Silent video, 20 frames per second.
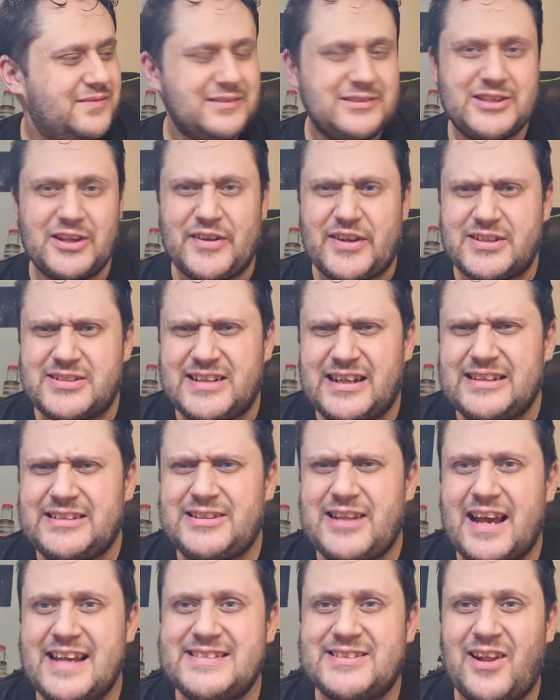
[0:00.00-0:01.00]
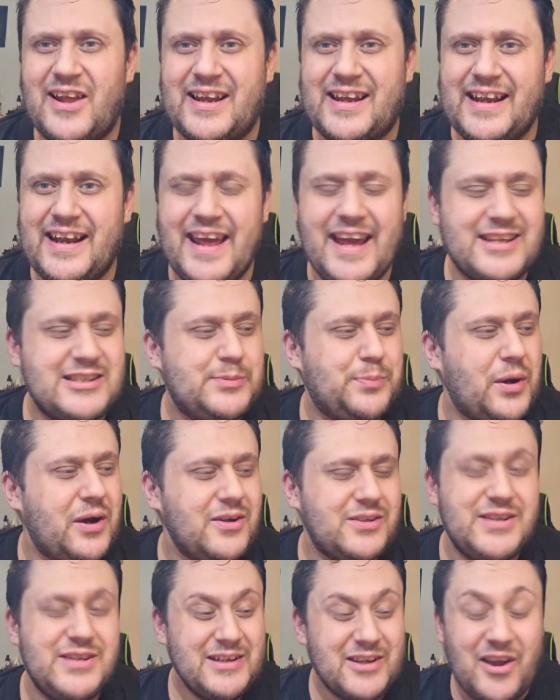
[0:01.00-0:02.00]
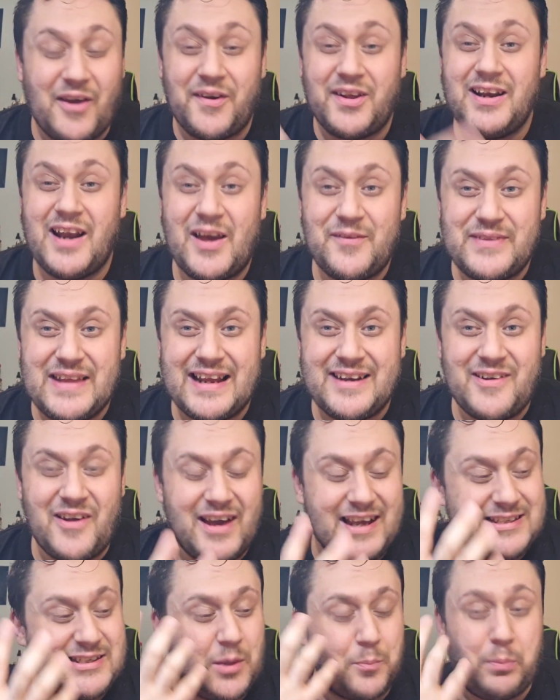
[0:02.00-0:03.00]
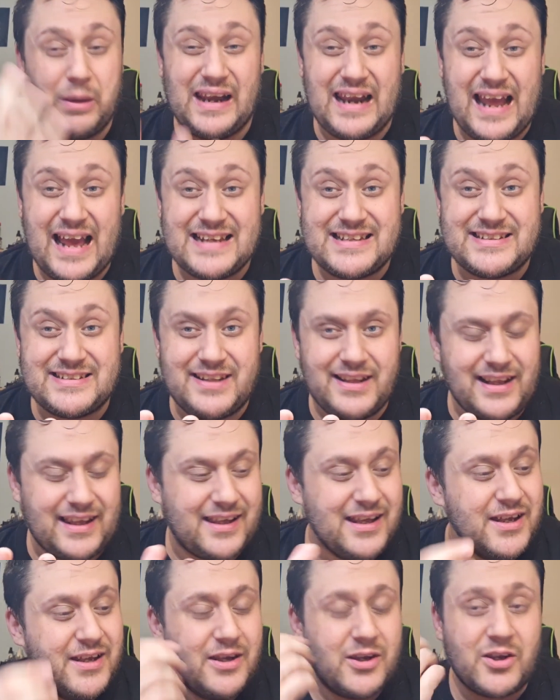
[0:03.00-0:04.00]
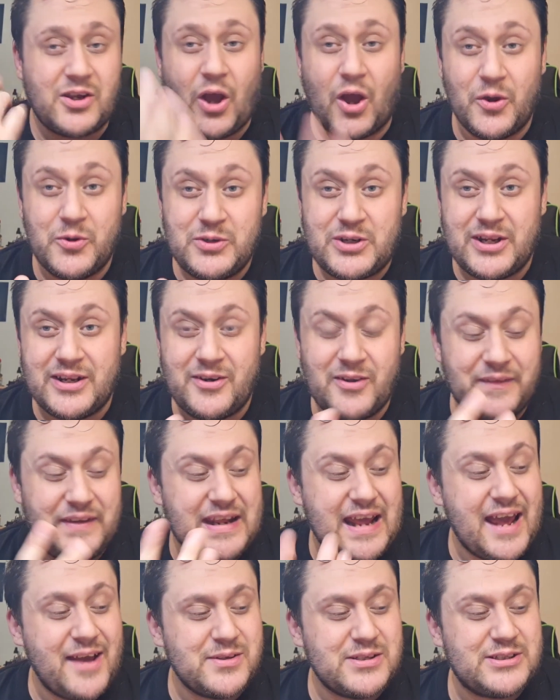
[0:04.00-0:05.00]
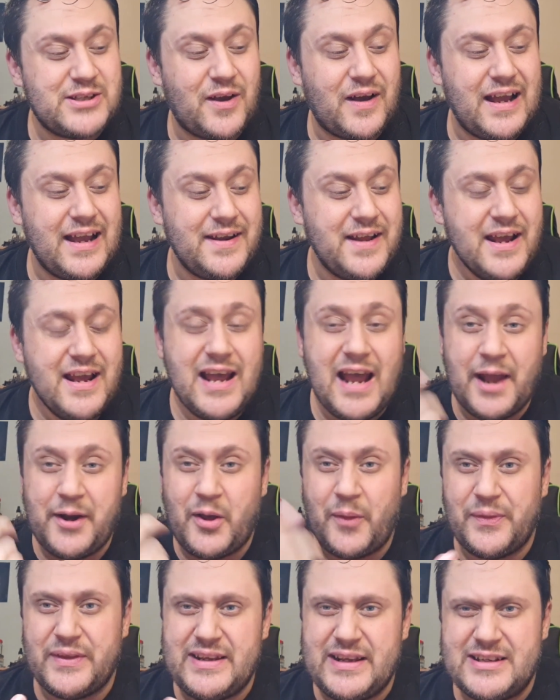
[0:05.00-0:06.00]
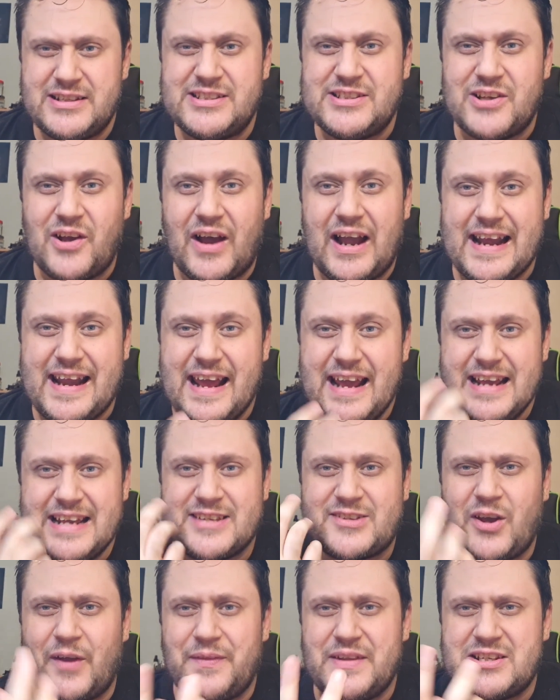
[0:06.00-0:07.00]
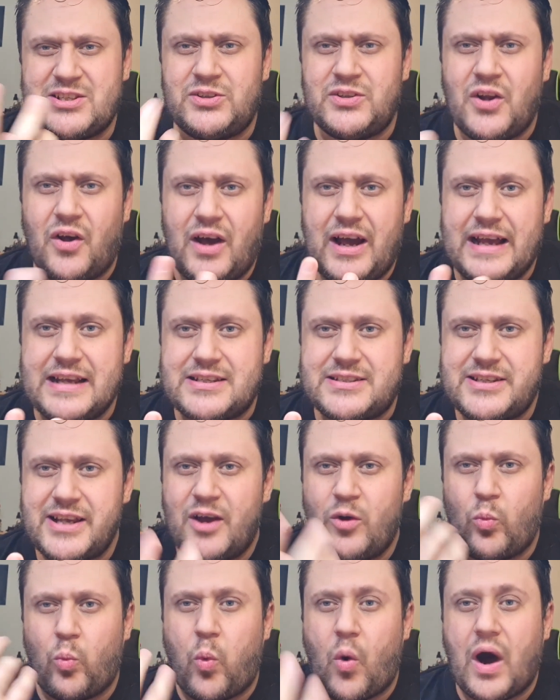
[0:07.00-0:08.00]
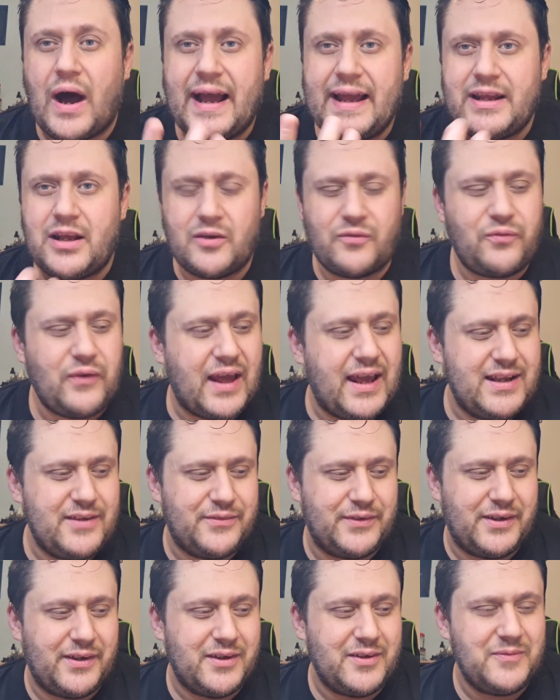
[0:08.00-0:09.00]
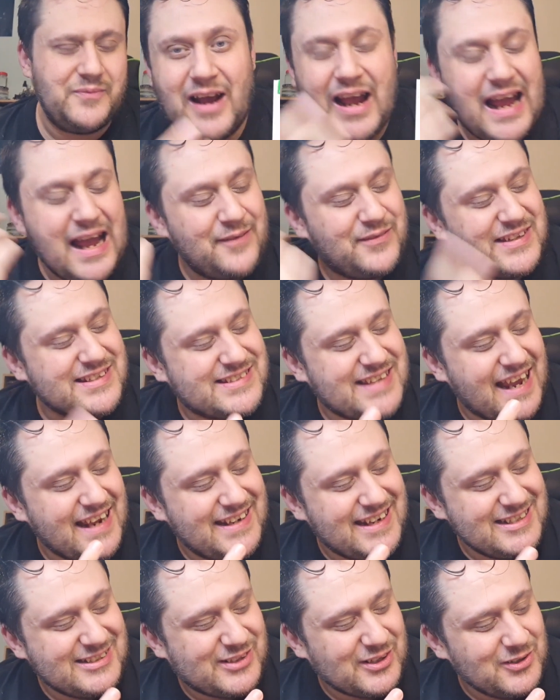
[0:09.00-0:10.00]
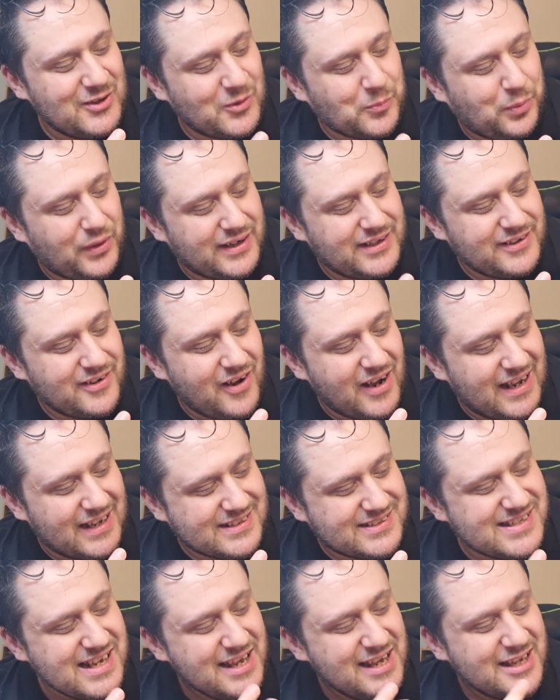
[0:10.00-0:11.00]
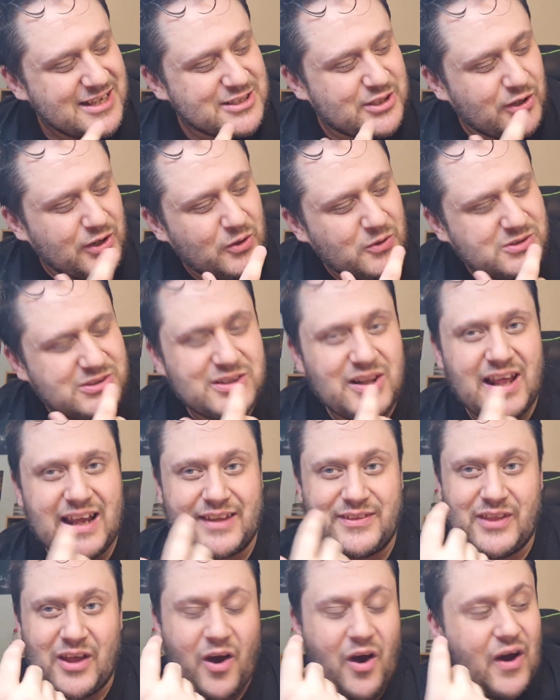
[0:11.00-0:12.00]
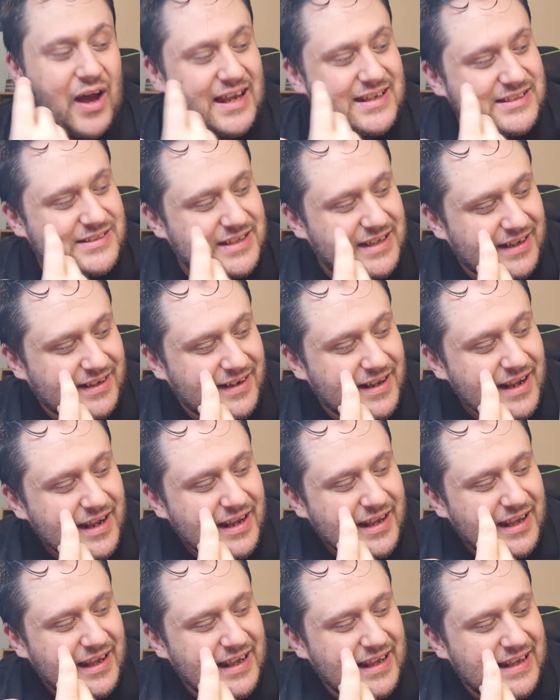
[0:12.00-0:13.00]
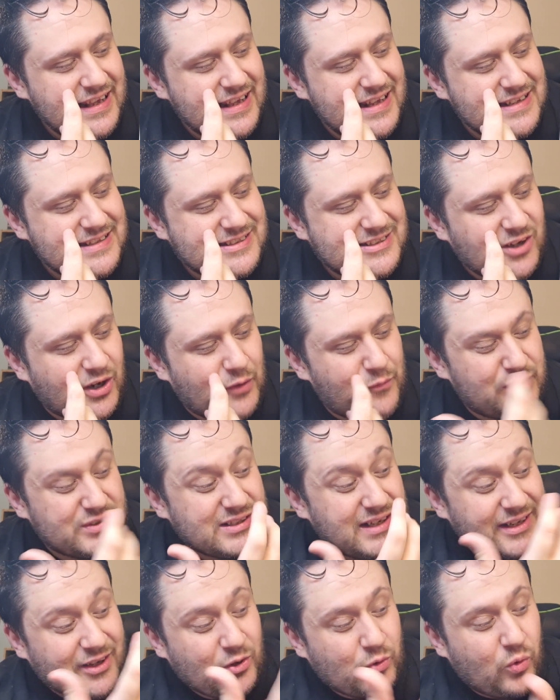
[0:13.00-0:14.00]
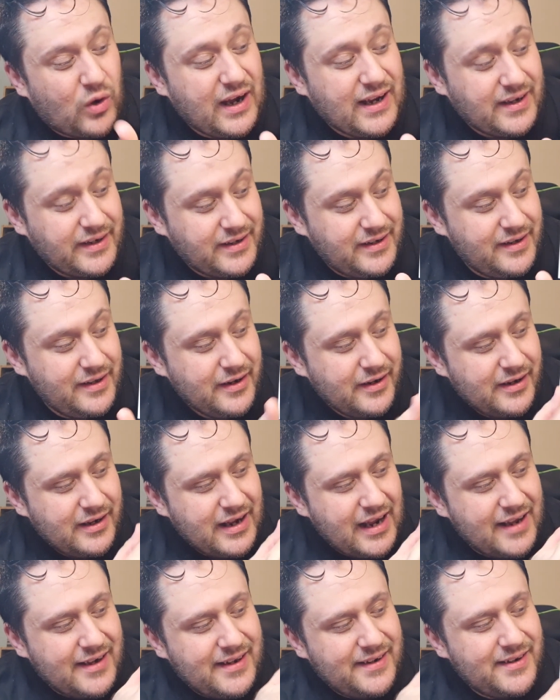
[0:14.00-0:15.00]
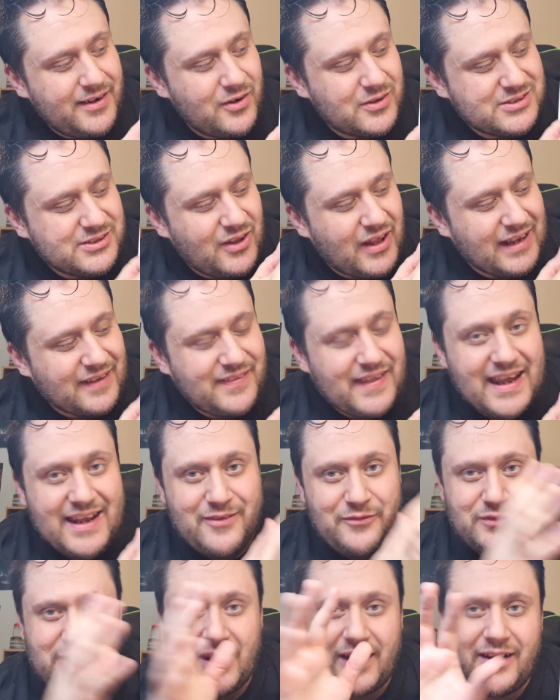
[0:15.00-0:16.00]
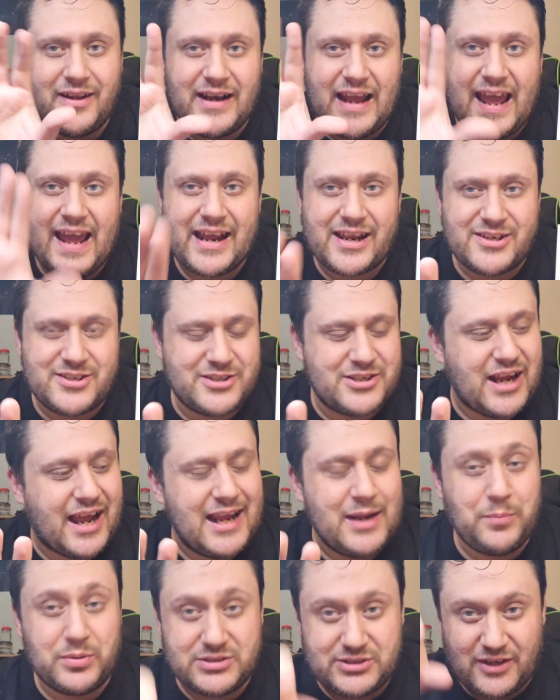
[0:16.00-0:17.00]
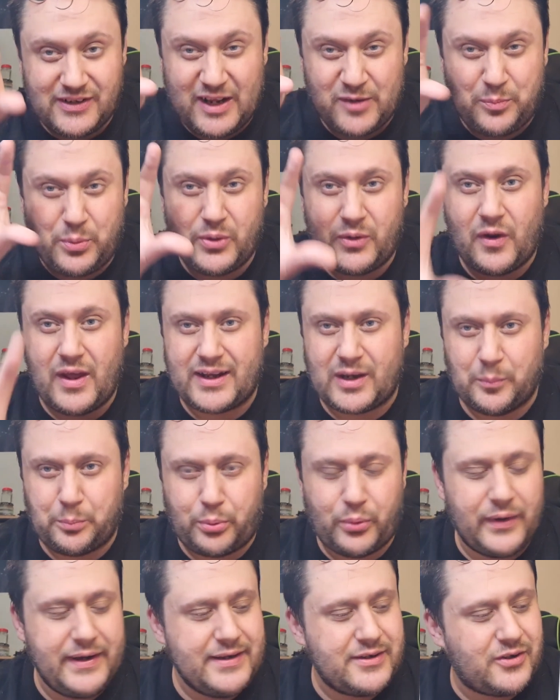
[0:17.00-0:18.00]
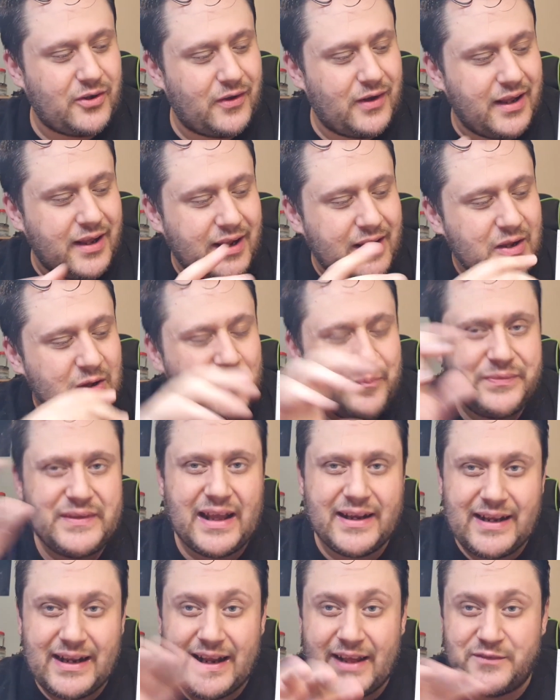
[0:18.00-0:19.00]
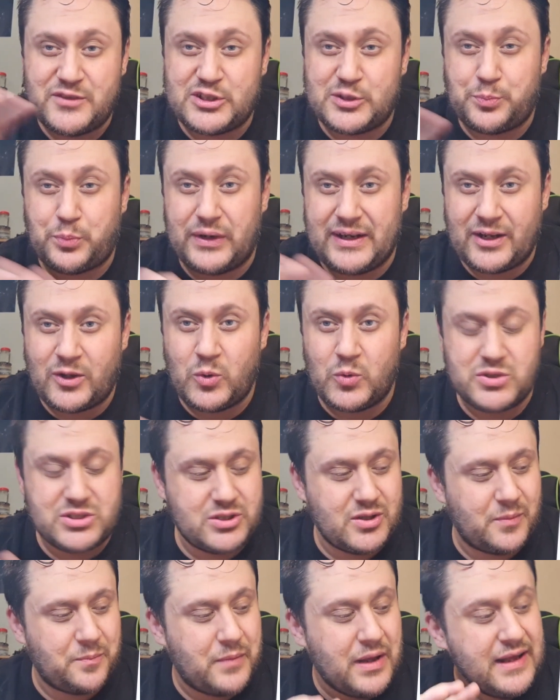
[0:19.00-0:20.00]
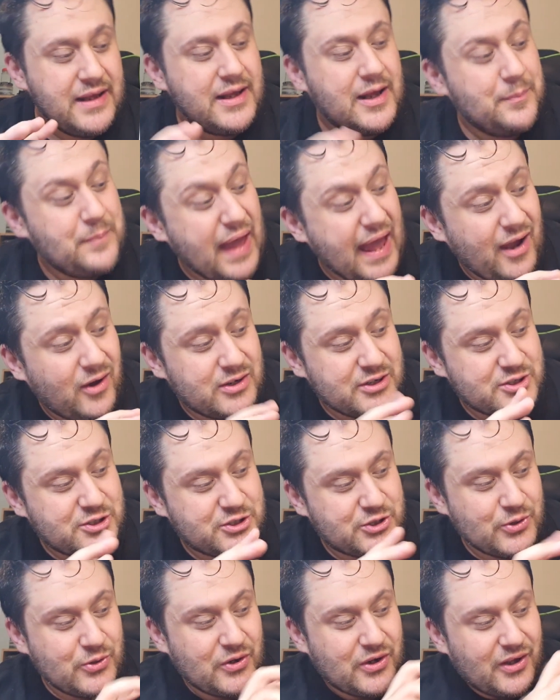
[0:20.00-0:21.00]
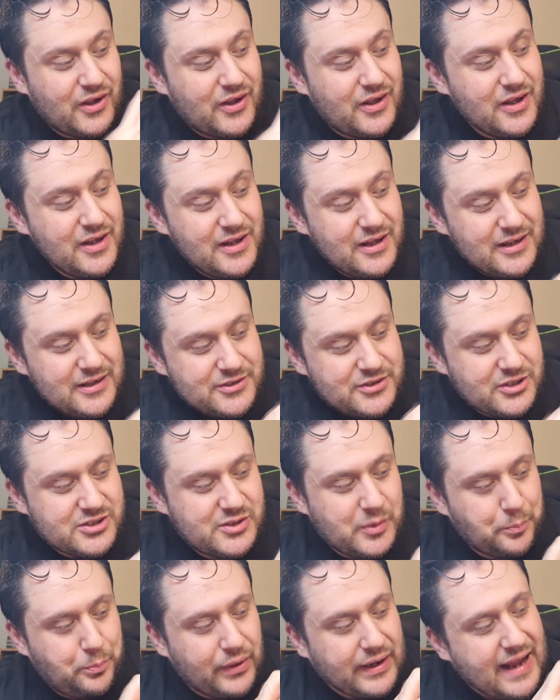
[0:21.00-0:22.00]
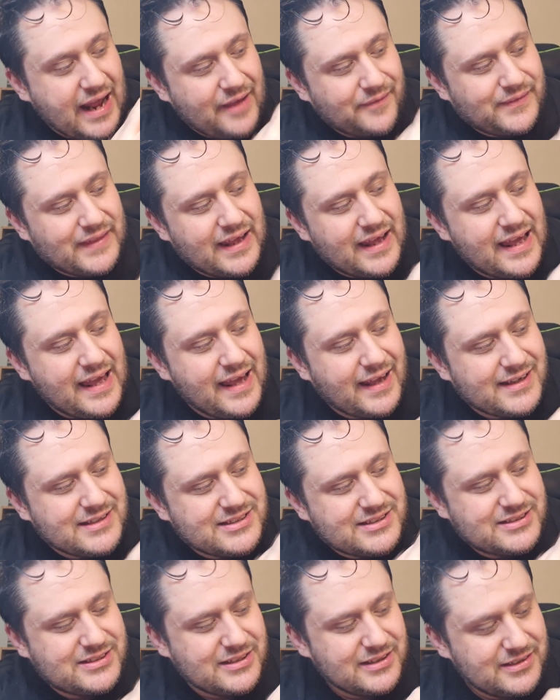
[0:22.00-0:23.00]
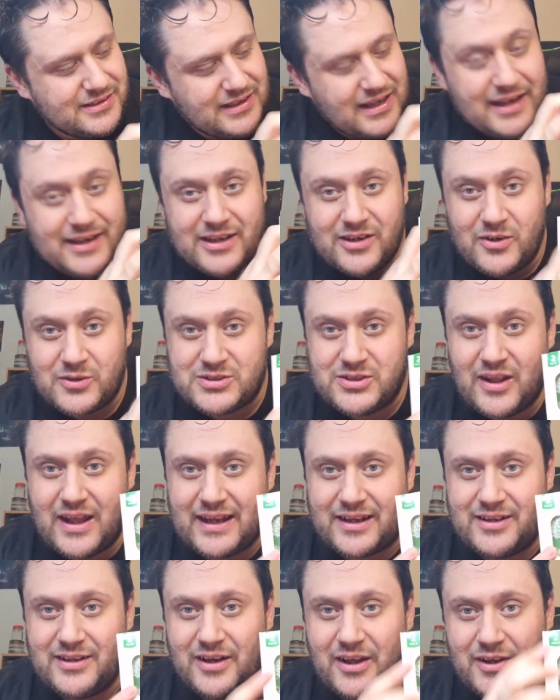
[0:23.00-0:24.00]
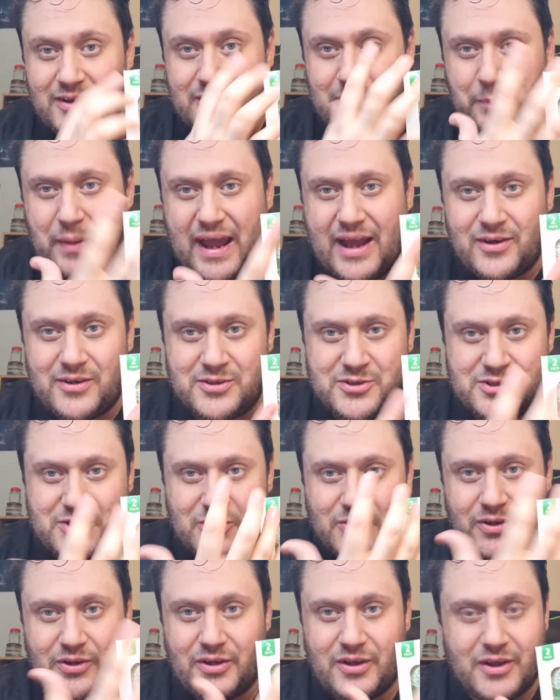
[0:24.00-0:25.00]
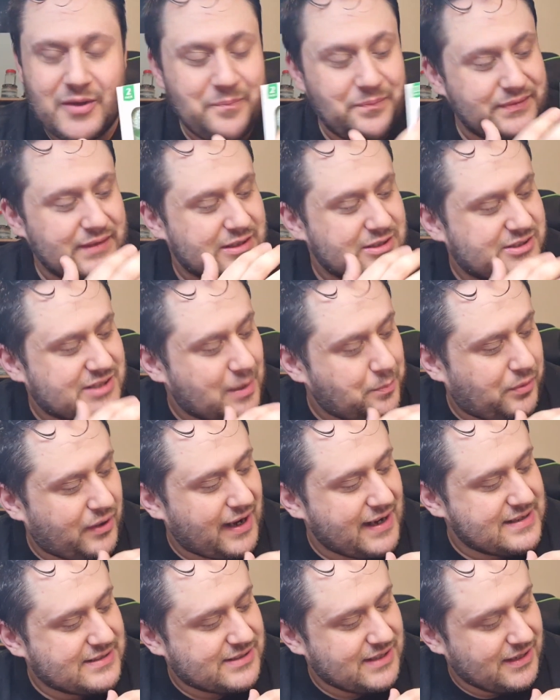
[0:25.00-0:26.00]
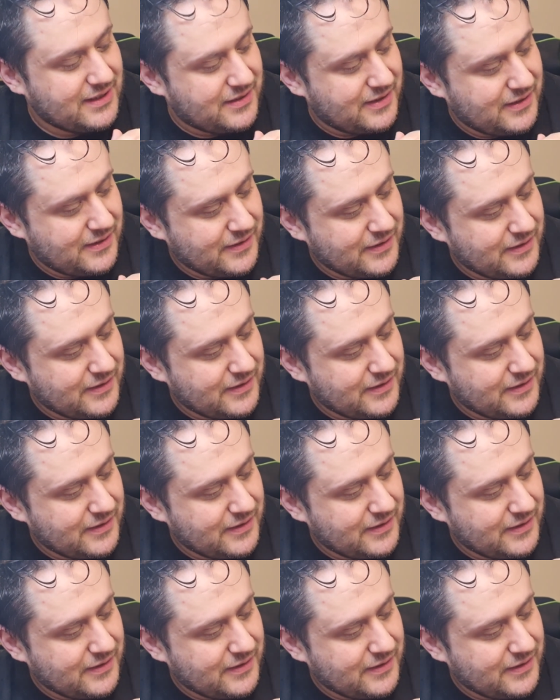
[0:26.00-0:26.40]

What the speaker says: So does this taste like an Xbox? You gotta love that nice plastic coating on the outside, and on the inside, it's got this nice wire flavor. I have to say, these do look pretty nice. So it looks like the icing is obviously green, and then it looks like they've done an X shape, so they put like a print on it, and then they've sprinkled some powdered sugar just to bring out the X, and it looks like, you know, the powdered sugar separates it.